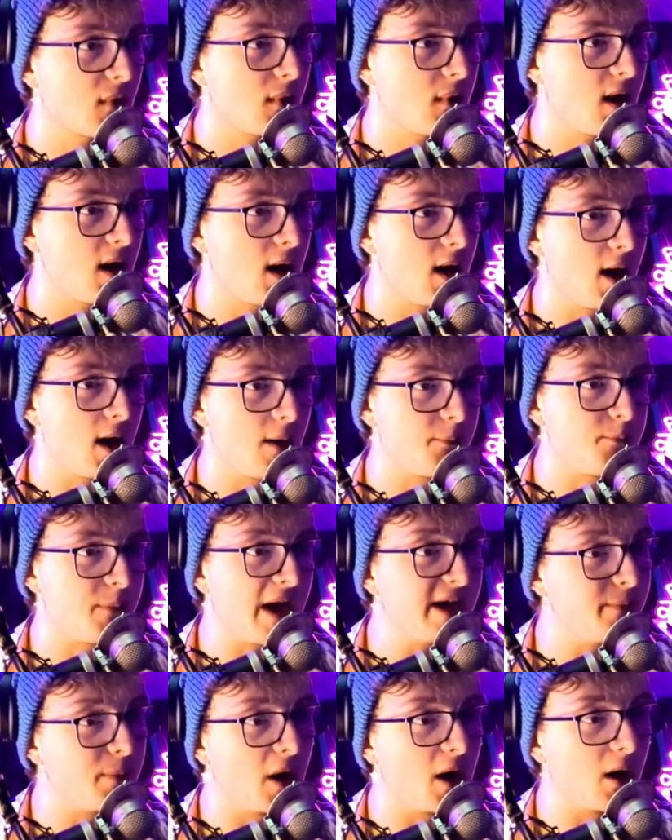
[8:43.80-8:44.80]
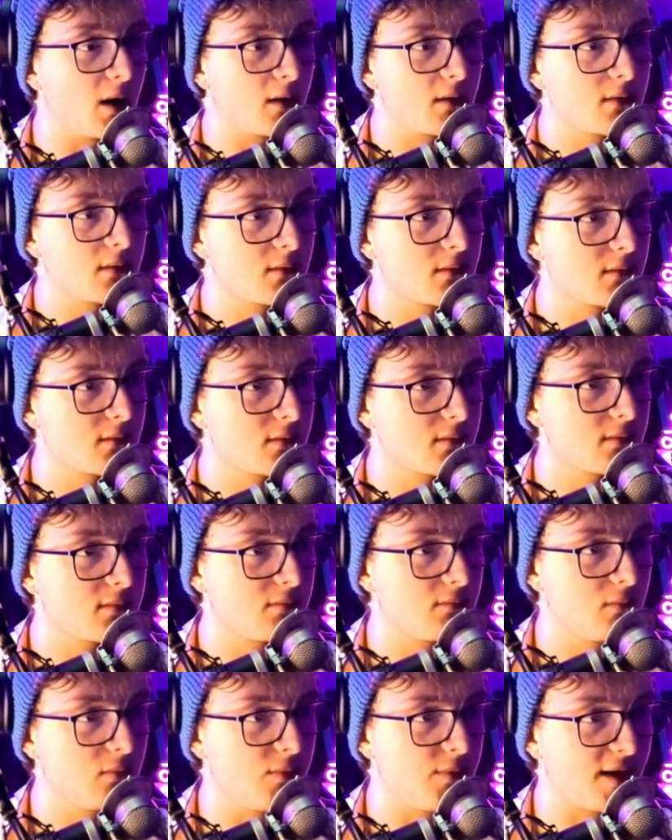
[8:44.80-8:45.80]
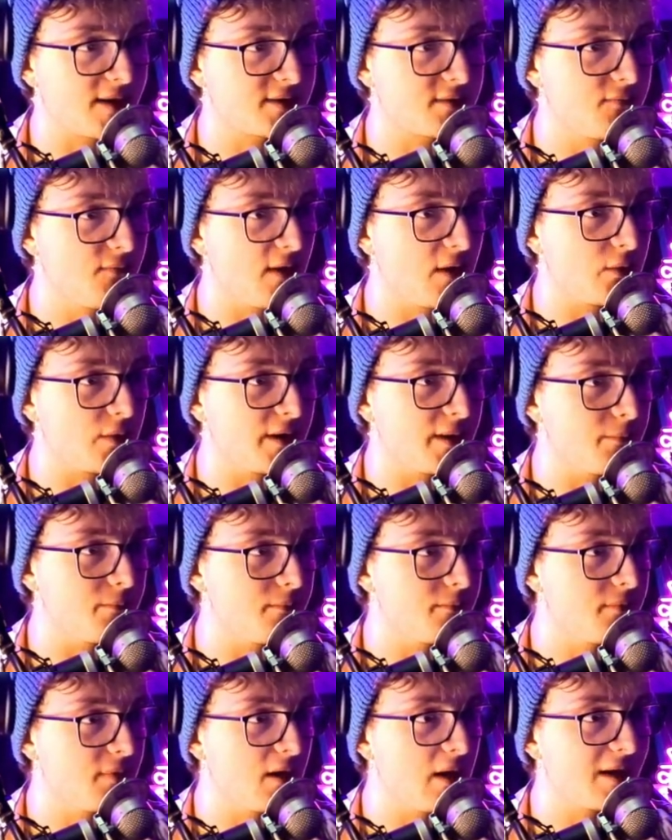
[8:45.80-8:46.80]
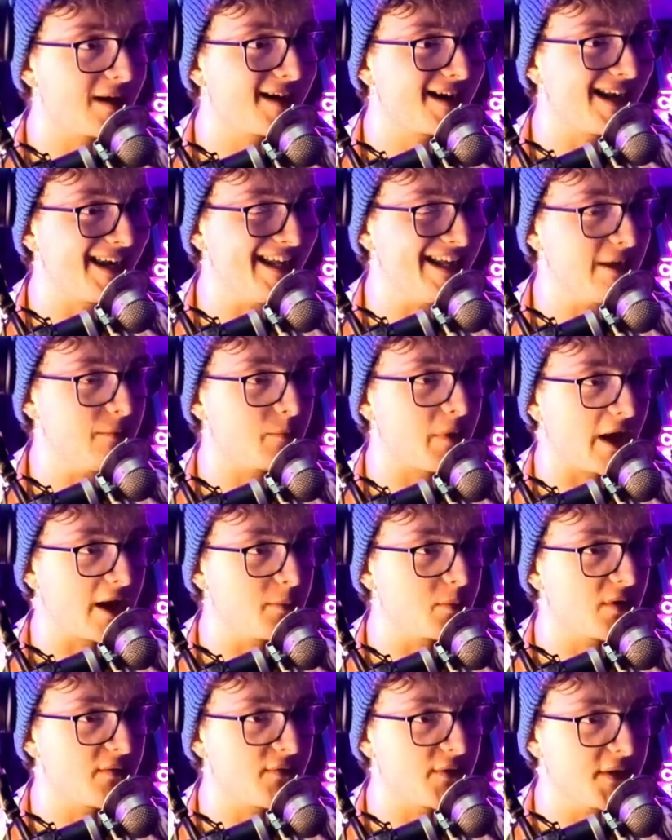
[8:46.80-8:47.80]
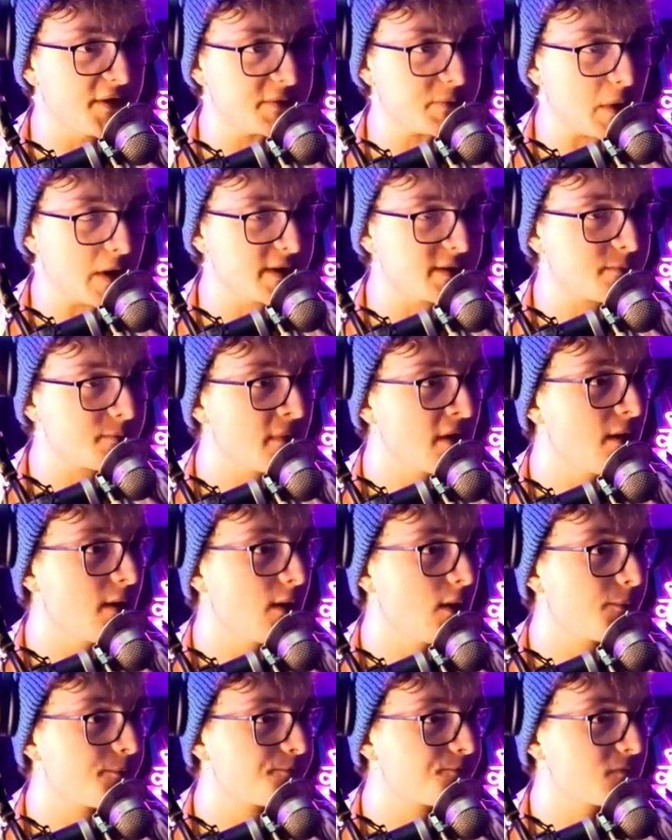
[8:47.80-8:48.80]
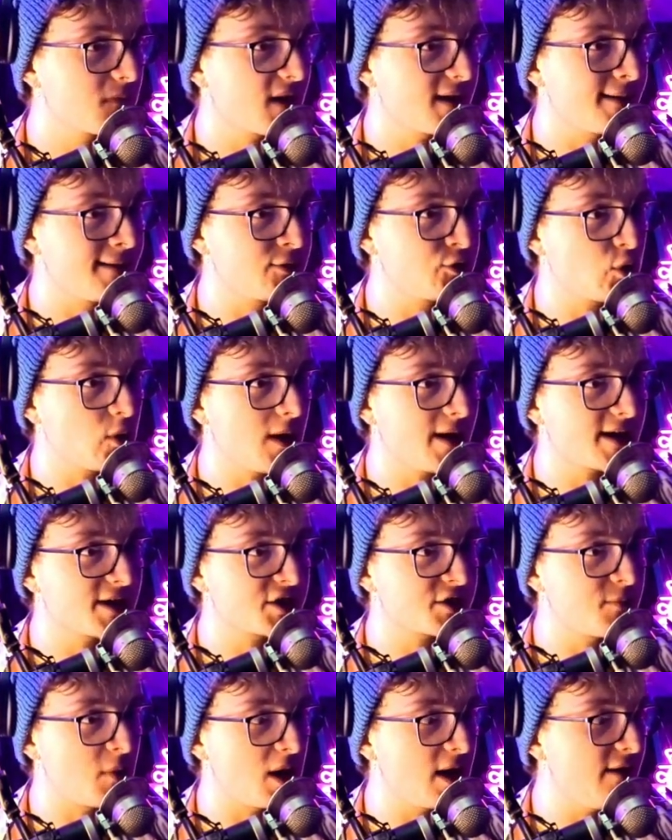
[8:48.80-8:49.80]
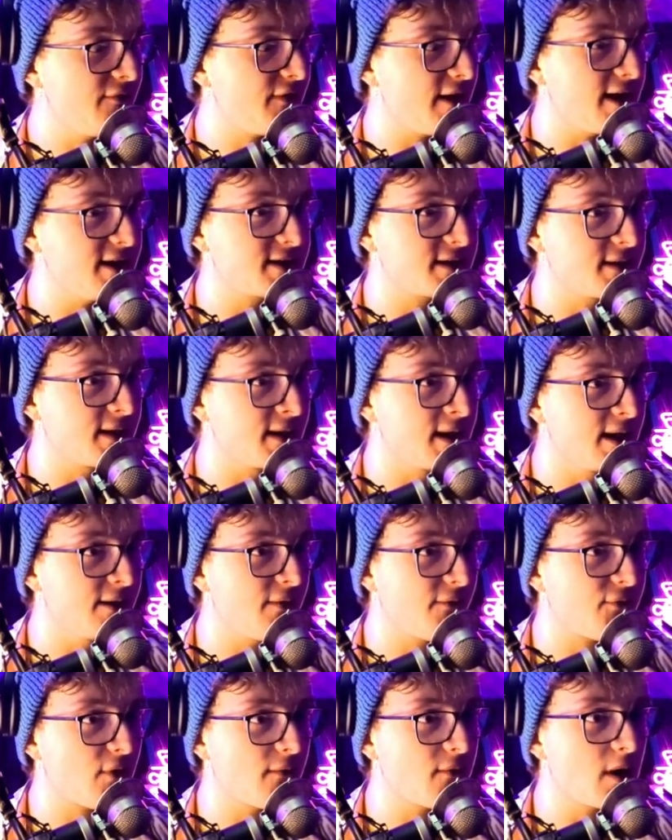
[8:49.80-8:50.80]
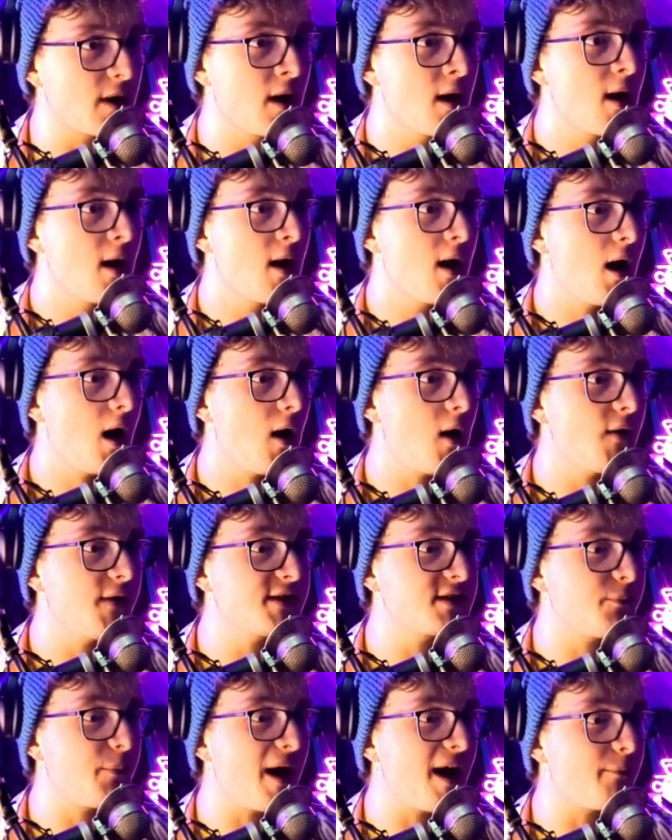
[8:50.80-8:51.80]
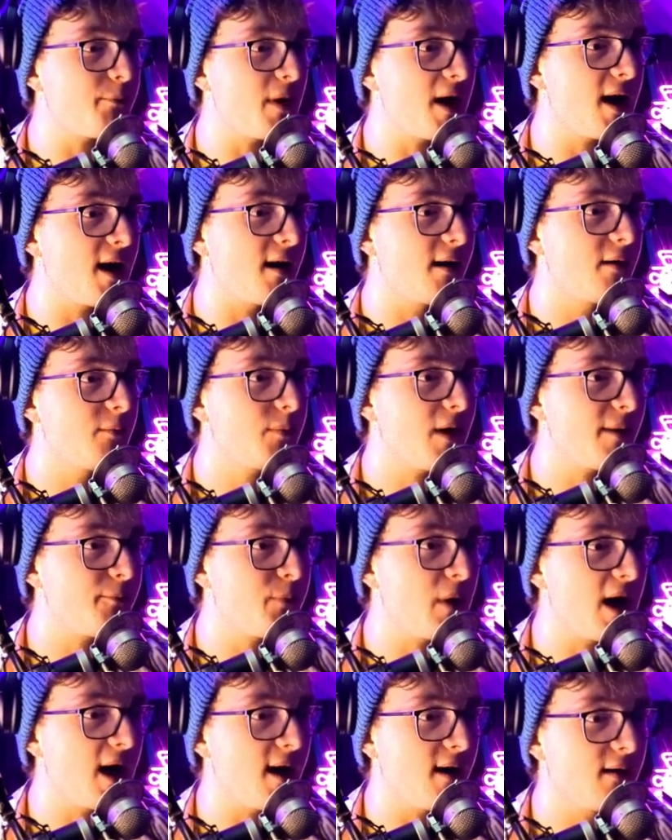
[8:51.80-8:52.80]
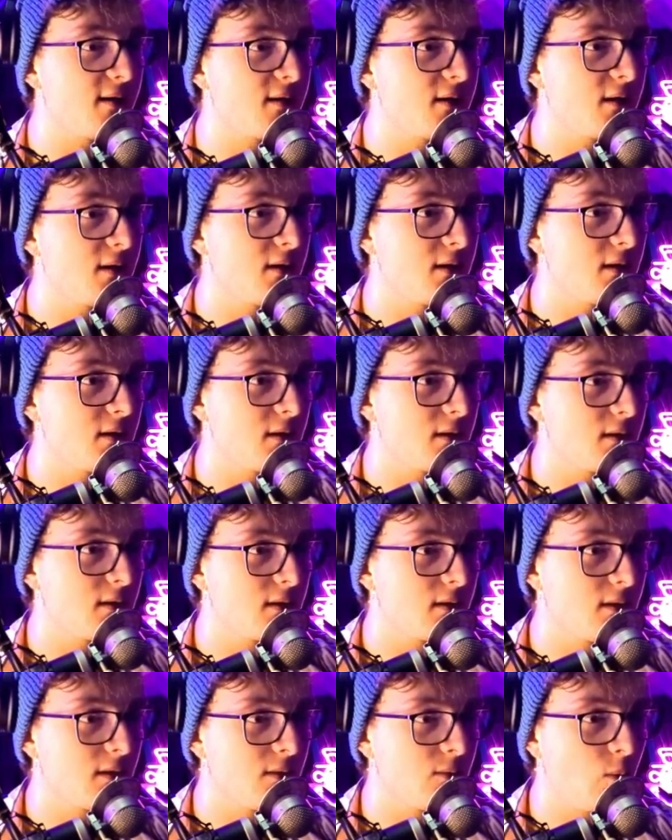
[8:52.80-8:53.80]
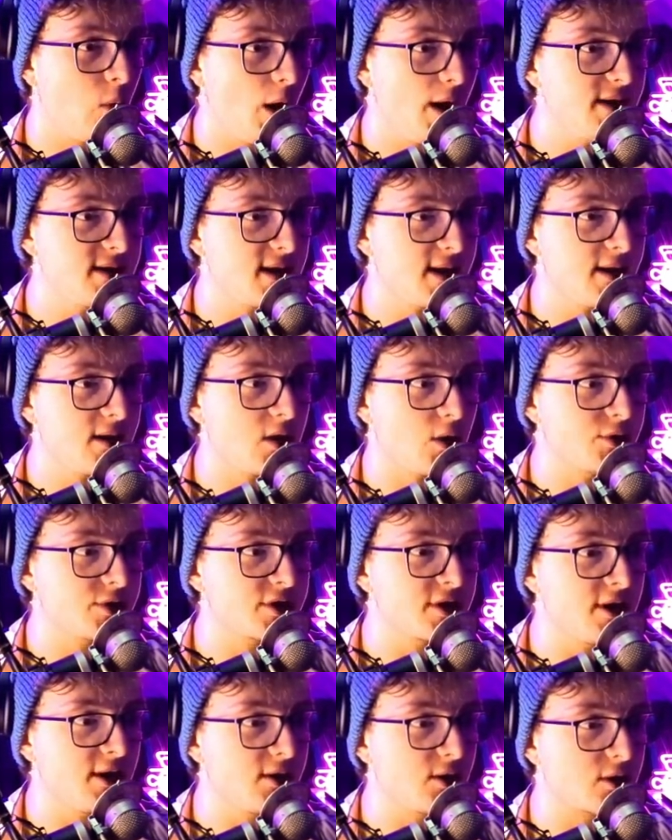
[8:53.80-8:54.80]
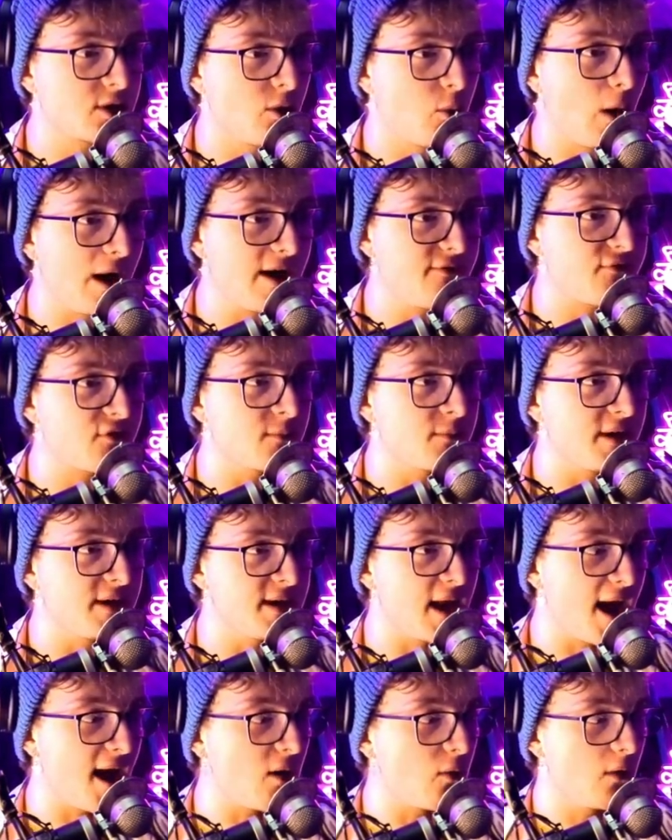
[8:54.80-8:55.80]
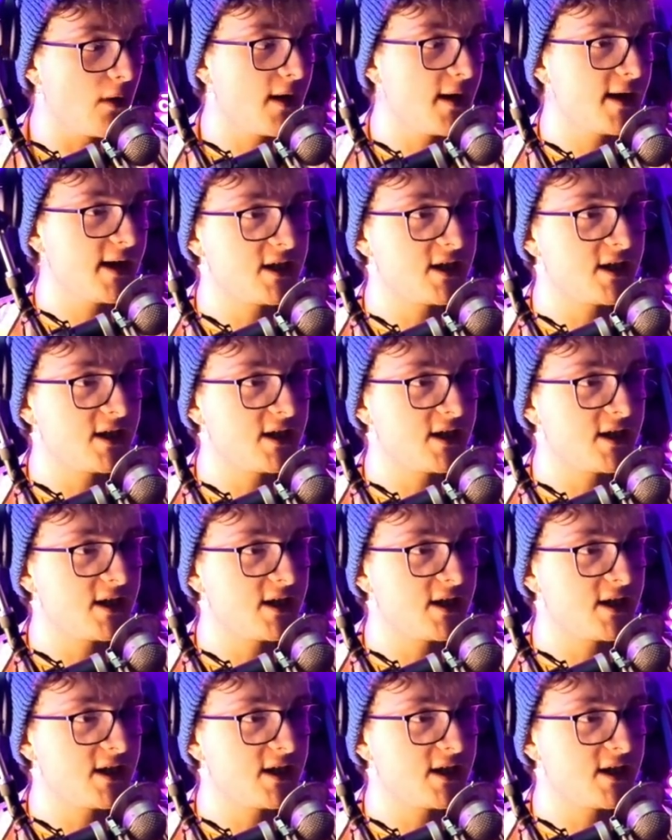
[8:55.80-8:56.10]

Ah, uh, paper! That's very uh, clean paper for this place. Can I draw, like, a smiley face and then leave it for everyone? Oh, there's a pat-pat! Pat-pat! Why do they constantly look away from me now?